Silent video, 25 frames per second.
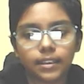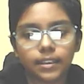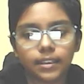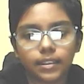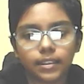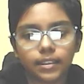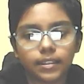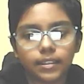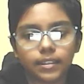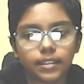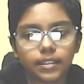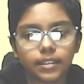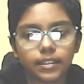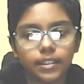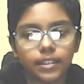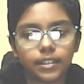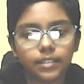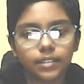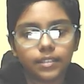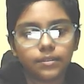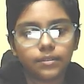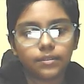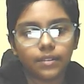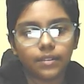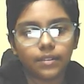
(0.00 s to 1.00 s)
e into
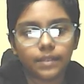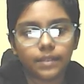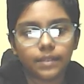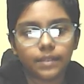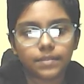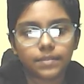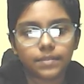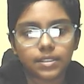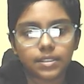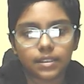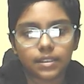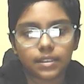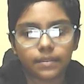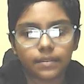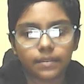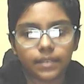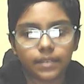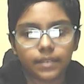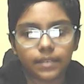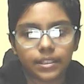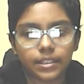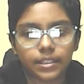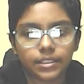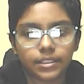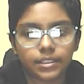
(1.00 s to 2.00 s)

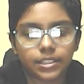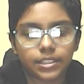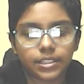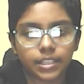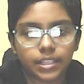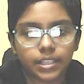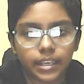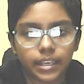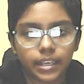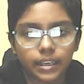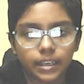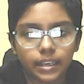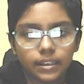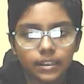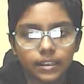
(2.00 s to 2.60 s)
f7 check,